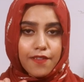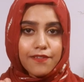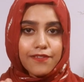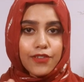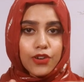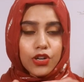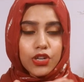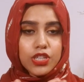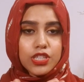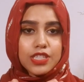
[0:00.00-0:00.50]

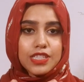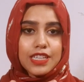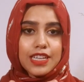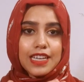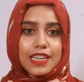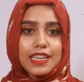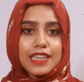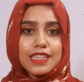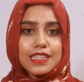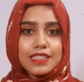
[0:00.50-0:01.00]
First
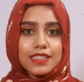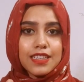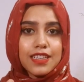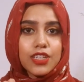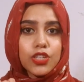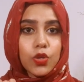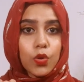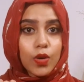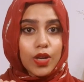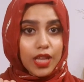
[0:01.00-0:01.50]
is
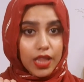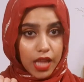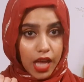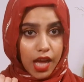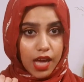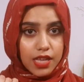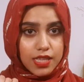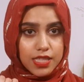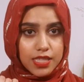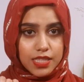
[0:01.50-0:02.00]
your
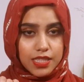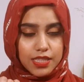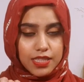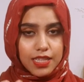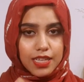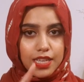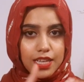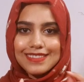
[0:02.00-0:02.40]
glass,